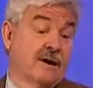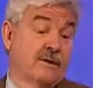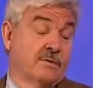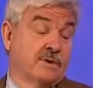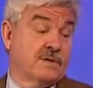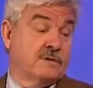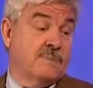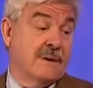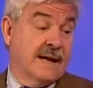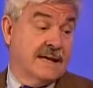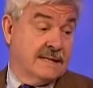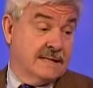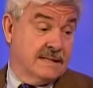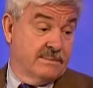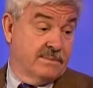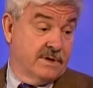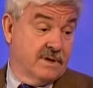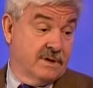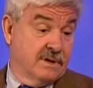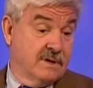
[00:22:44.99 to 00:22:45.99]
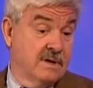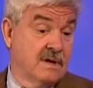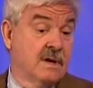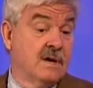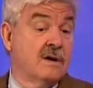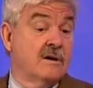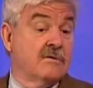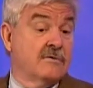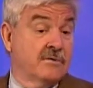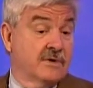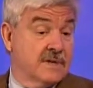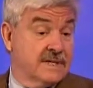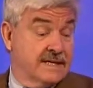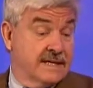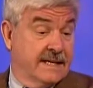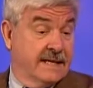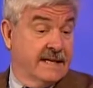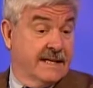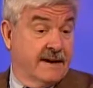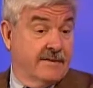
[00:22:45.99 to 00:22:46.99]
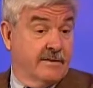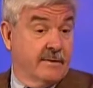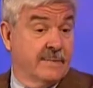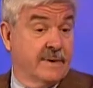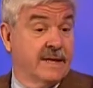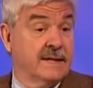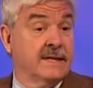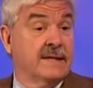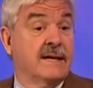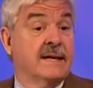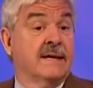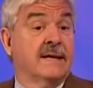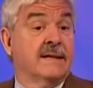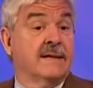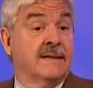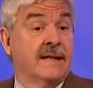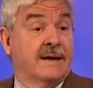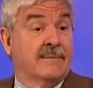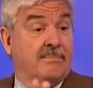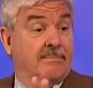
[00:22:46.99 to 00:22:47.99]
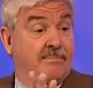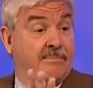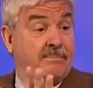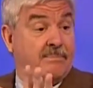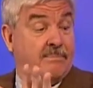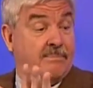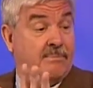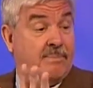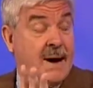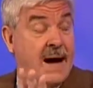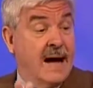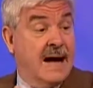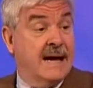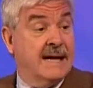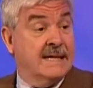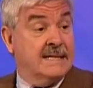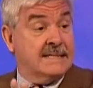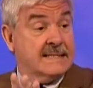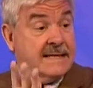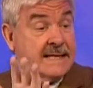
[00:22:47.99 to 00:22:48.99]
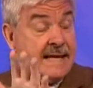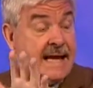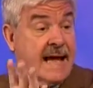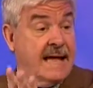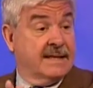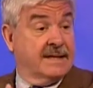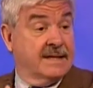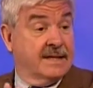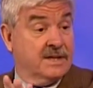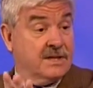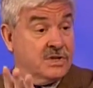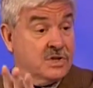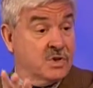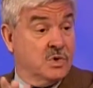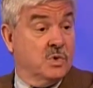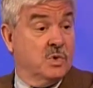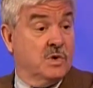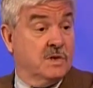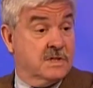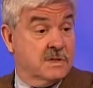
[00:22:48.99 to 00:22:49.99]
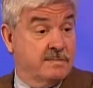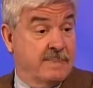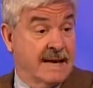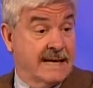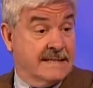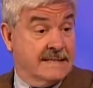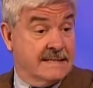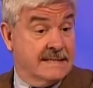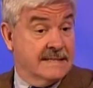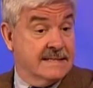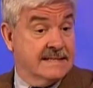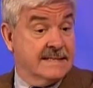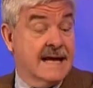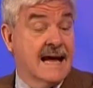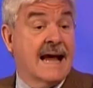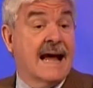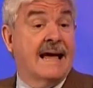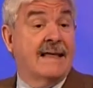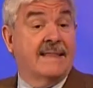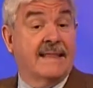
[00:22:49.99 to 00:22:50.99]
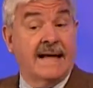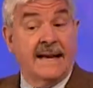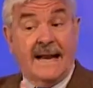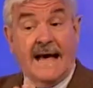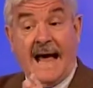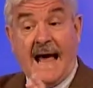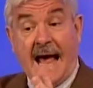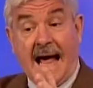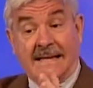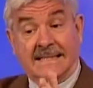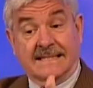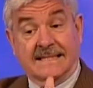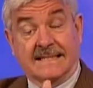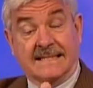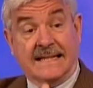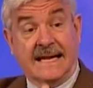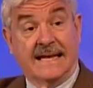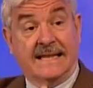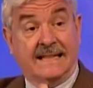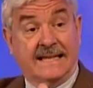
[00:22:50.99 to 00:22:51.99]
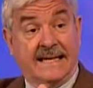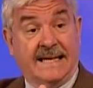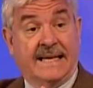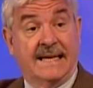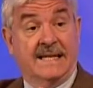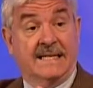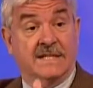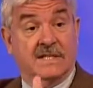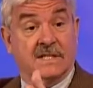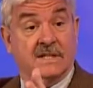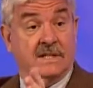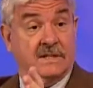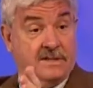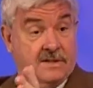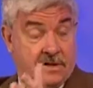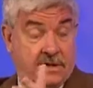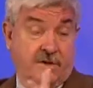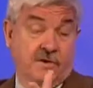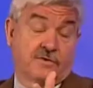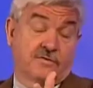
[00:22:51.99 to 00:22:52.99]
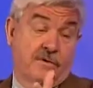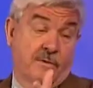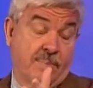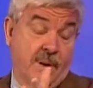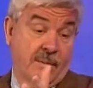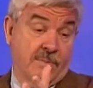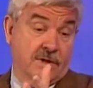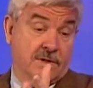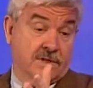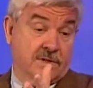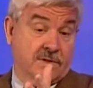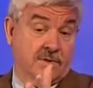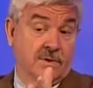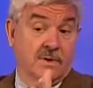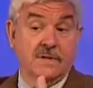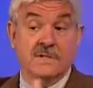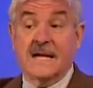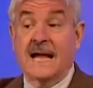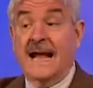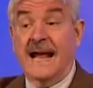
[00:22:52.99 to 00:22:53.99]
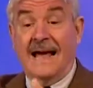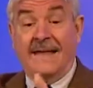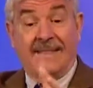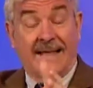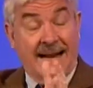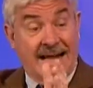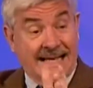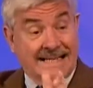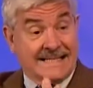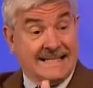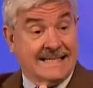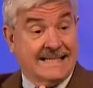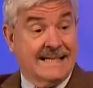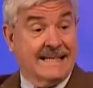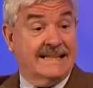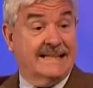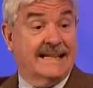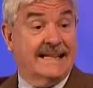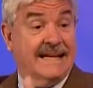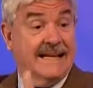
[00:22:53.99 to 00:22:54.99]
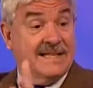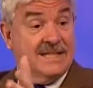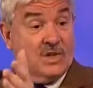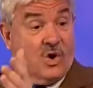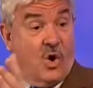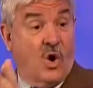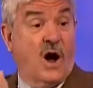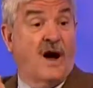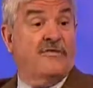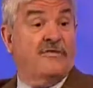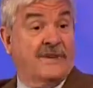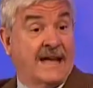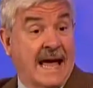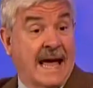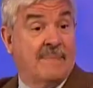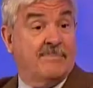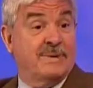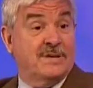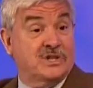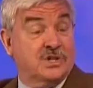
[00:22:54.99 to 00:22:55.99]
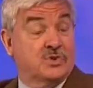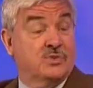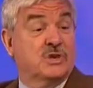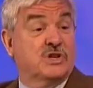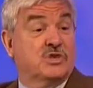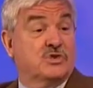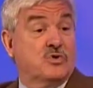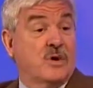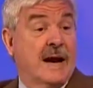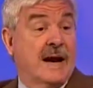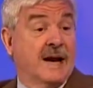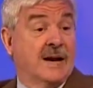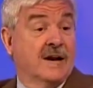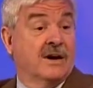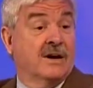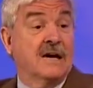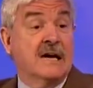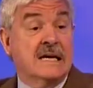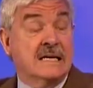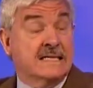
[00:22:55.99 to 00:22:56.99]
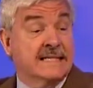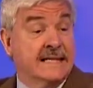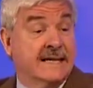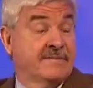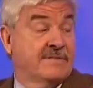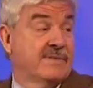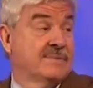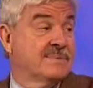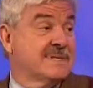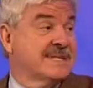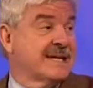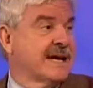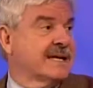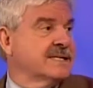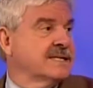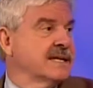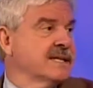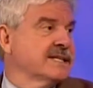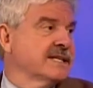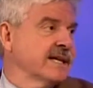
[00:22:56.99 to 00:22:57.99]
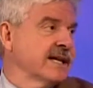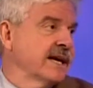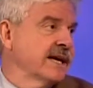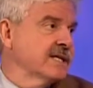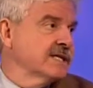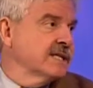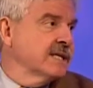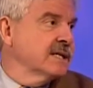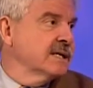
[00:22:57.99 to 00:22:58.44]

are responsible for a city government that buys Catholic school spaces and then has to take the kids to use for public schools and then has to take the kids off campus to a trailer to give them sex education.